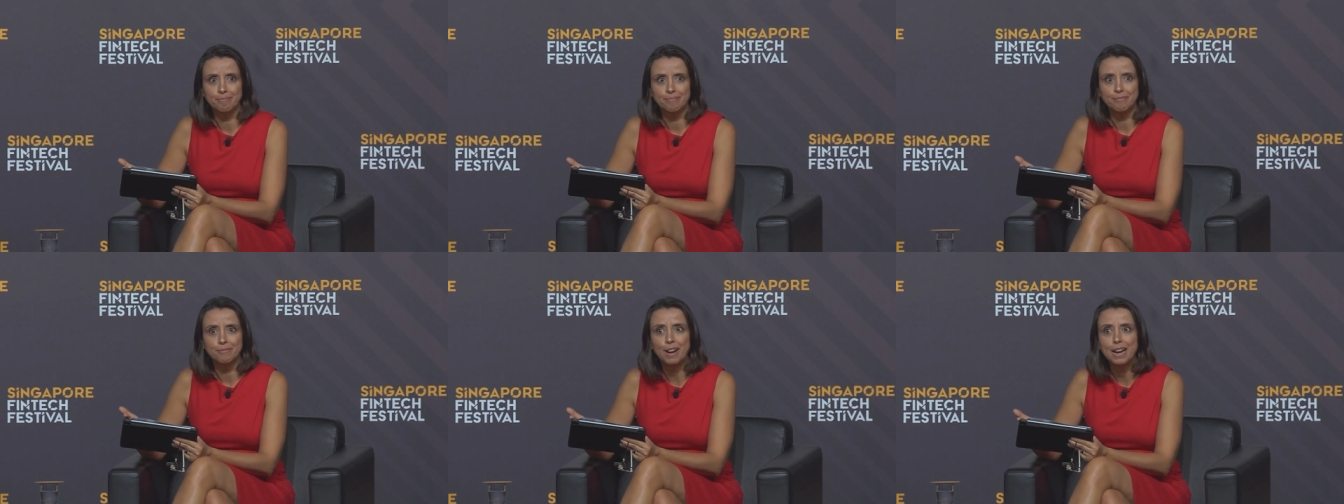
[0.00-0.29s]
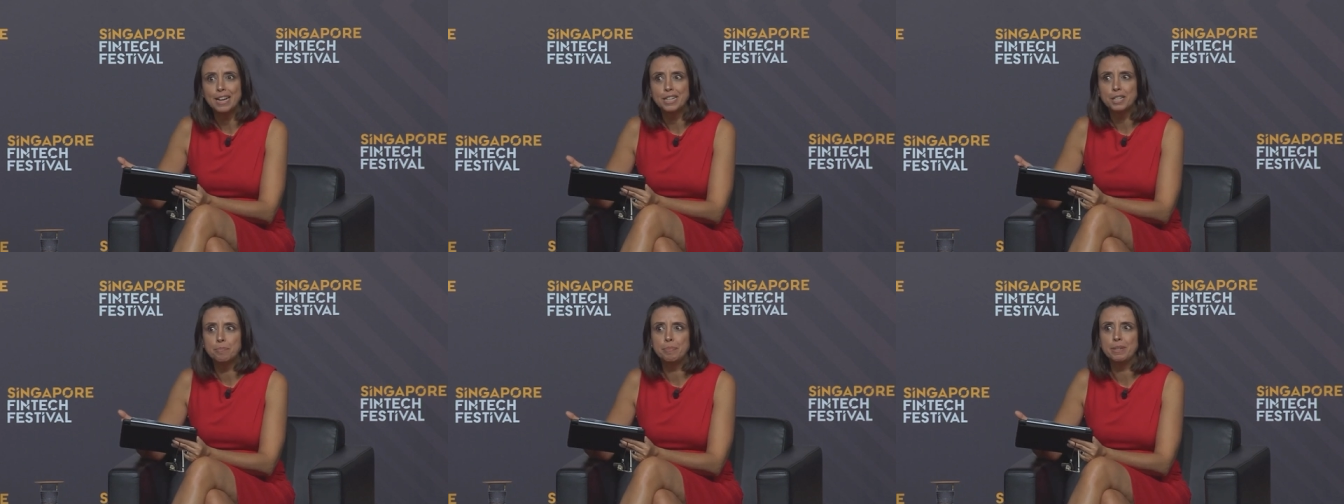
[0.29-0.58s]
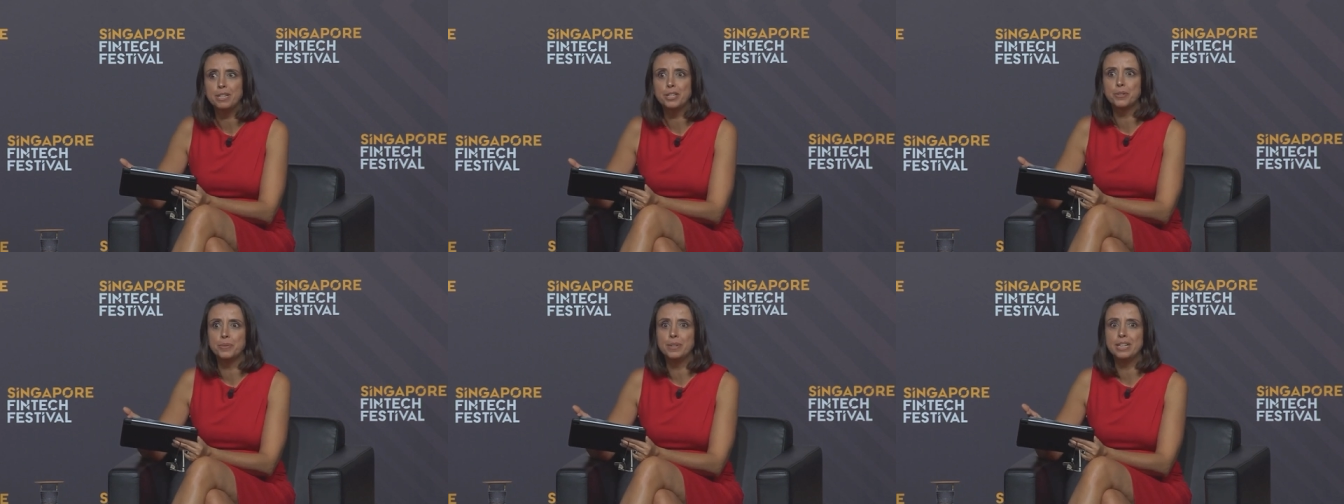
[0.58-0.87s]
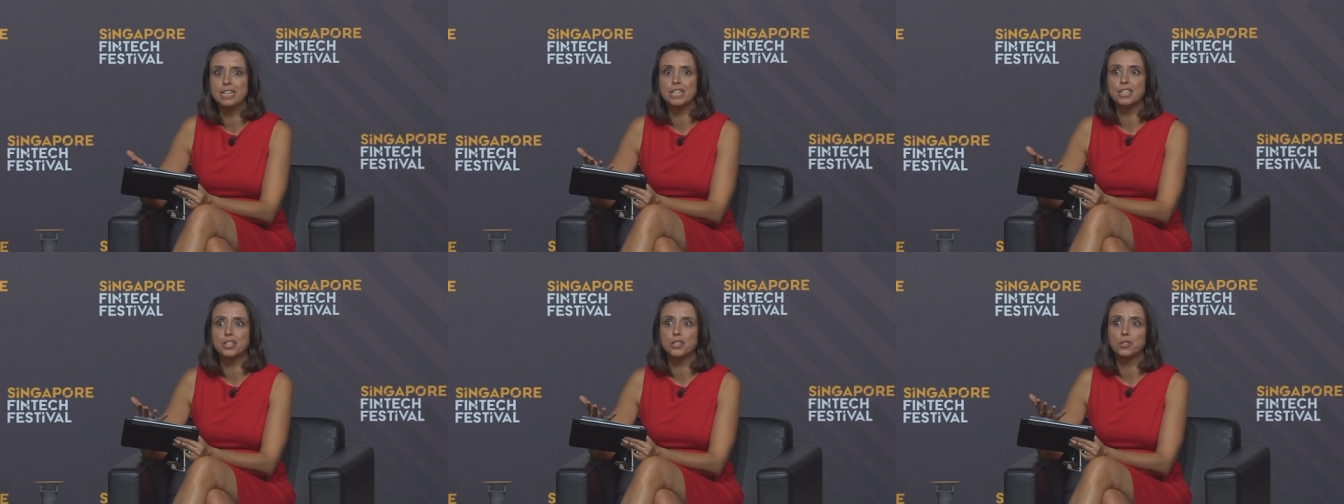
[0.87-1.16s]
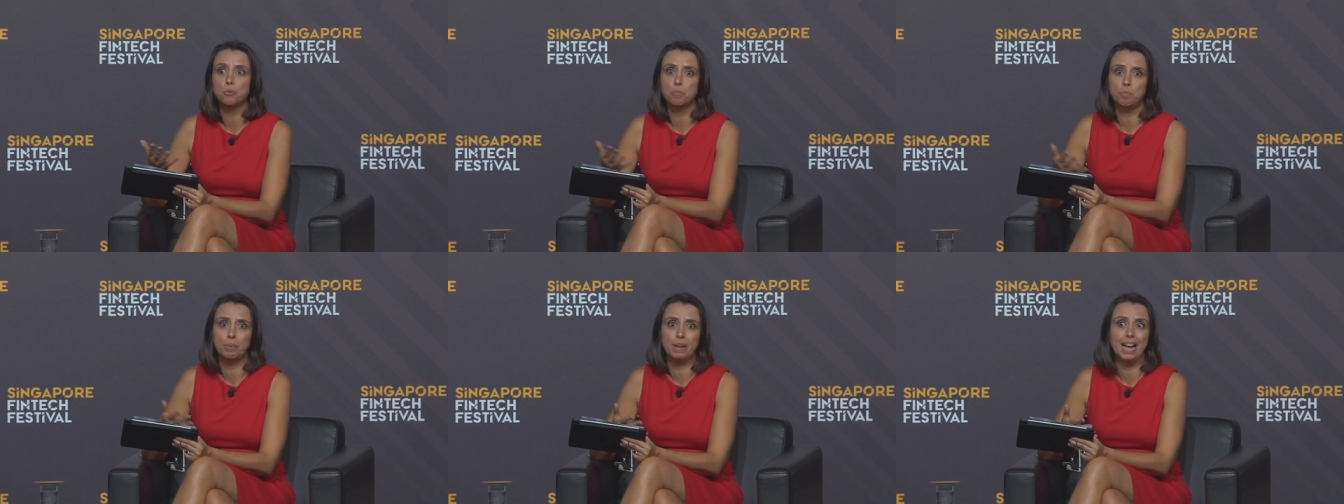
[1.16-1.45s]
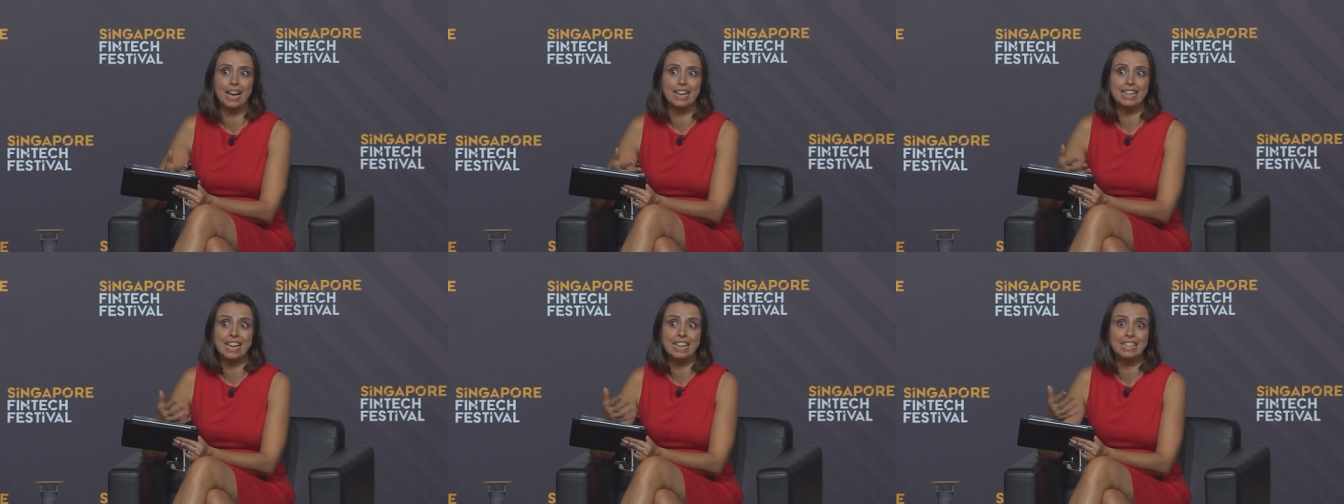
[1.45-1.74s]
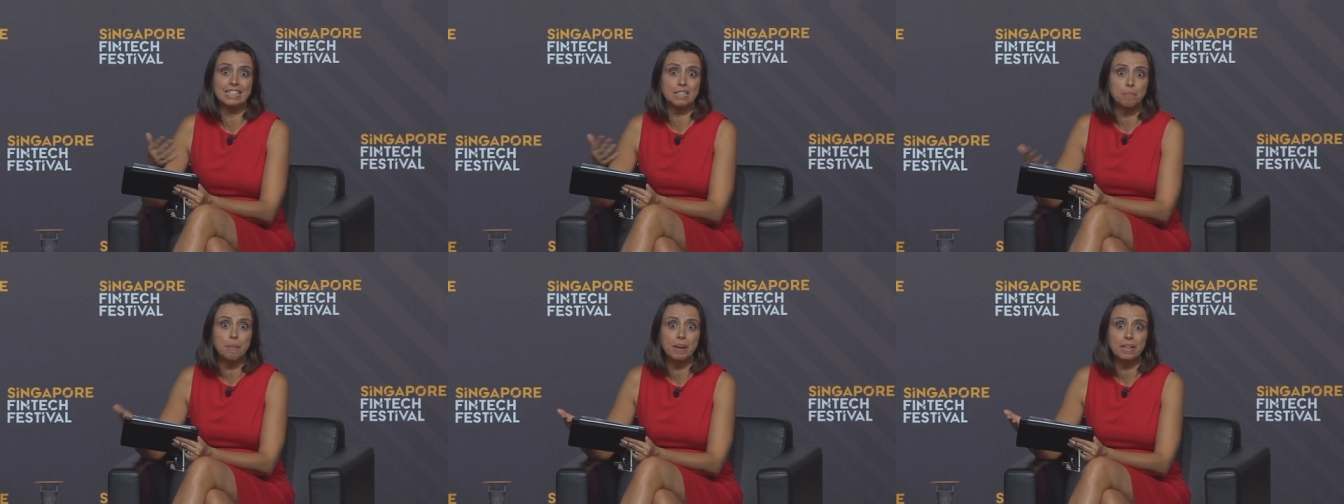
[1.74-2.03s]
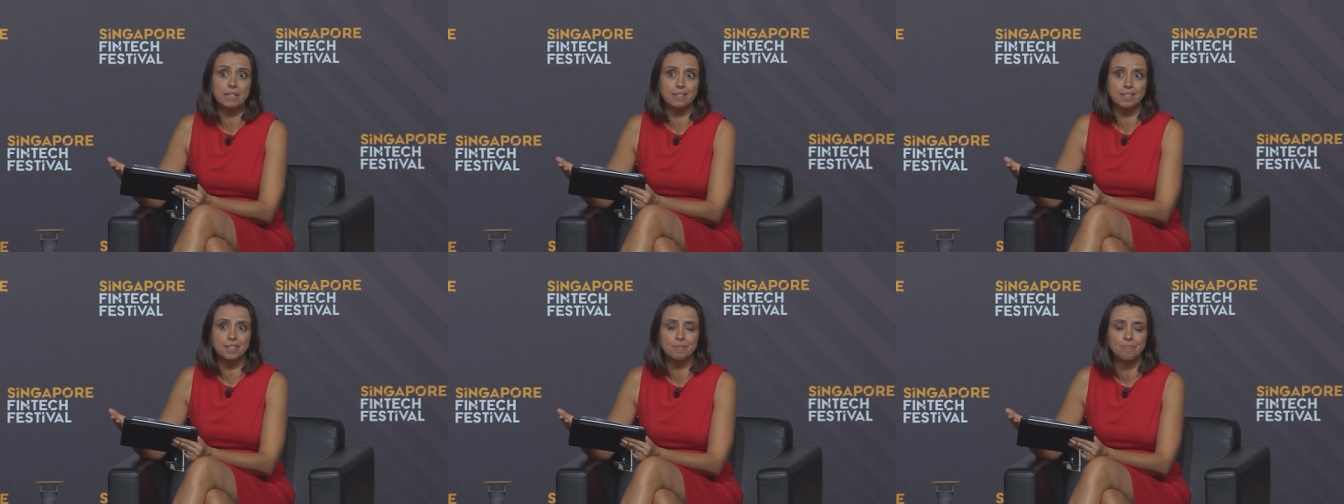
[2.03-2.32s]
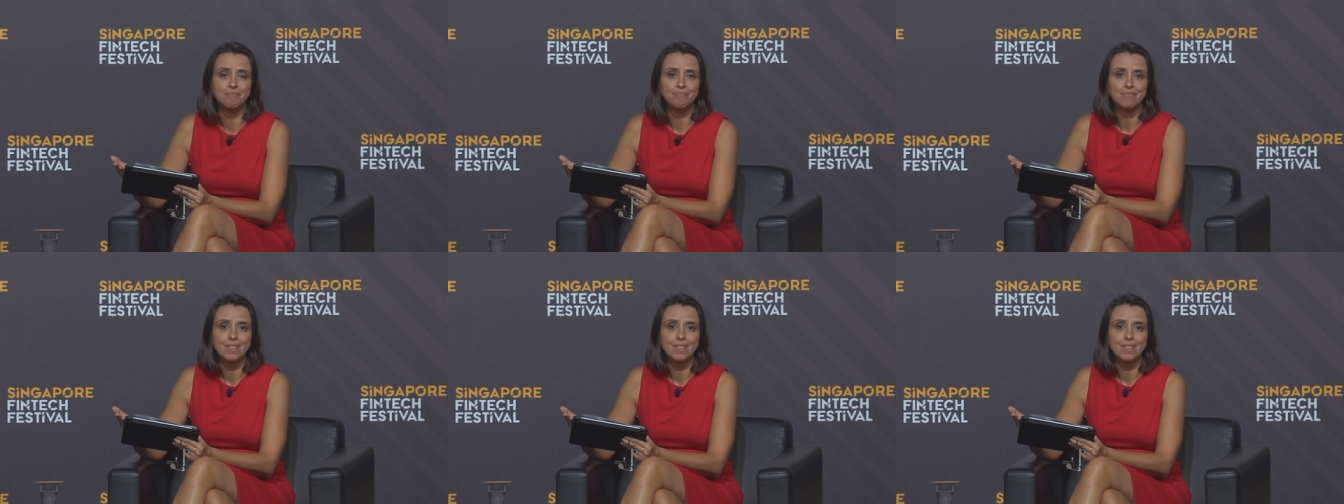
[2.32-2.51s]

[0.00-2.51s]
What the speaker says: right, between supply and demand.